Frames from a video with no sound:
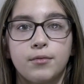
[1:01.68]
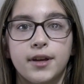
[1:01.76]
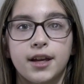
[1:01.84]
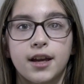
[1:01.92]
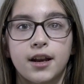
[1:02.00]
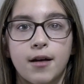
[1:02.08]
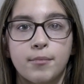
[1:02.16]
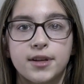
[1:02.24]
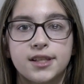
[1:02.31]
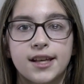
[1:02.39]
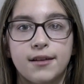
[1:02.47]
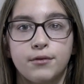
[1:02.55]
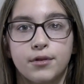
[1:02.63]
we cannot be
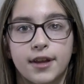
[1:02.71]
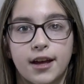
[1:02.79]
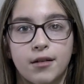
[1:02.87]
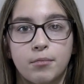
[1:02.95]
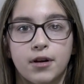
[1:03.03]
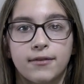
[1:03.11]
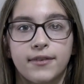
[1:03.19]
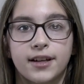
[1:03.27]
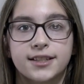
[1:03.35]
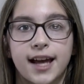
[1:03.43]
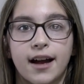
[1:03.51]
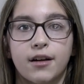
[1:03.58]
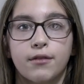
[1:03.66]
saved without a perfect
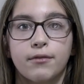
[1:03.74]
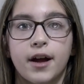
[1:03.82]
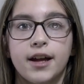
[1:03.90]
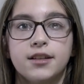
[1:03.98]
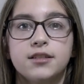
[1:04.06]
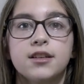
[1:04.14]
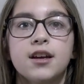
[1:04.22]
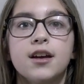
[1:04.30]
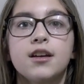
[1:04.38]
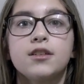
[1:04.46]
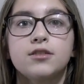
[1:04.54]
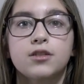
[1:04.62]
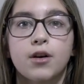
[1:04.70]
sacrifice.
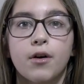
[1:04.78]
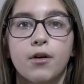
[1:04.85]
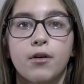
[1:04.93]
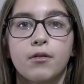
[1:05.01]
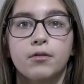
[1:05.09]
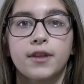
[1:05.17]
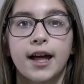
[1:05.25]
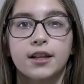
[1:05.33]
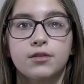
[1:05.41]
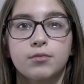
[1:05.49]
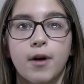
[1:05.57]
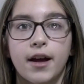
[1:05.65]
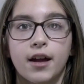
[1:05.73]
So
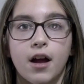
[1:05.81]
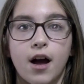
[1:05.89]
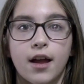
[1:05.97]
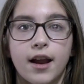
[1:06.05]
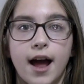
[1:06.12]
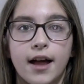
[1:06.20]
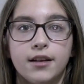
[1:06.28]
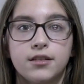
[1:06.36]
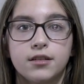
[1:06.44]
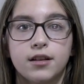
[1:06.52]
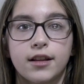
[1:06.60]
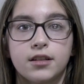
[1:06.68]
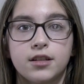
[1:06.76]
that's why God had
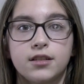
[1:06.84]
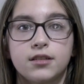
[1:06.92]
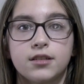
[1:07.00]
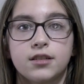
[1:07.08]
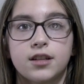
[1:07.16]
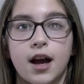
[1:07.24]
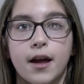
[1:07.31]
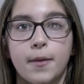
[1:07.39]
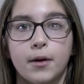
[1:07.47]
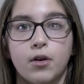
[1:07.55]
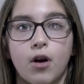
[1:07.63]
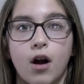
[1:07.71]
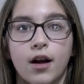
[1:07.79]
to let Jesus die on the
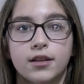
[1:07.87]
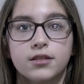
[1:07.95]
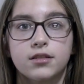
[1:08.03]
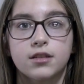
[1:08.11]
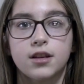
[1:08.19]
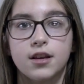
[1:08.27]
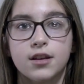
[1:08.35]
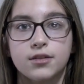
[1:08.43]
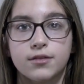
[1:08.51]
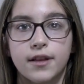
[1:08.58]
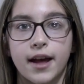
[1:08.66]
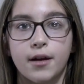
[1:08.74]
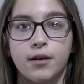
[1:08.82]
cross
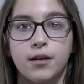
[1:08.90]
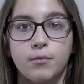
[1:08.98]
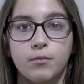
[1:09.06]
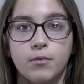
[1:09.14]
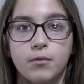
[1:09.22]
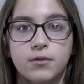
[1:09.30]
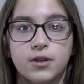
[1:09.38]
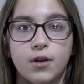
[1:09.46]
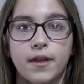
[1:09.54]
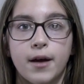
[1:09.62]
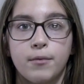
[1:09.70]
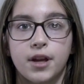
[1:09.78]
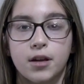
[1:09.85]
so
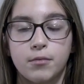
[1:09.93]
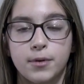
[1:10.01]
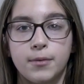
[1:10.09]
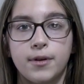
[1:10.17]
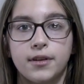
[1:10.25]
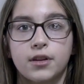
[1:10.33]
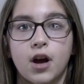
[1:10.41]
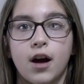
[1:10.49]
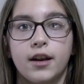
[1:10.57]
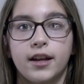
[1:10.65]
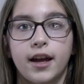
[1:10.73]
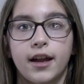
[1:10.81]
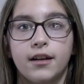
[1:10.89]
that we could be with God
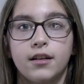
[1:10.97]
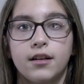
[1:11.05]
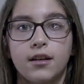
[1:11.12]
again.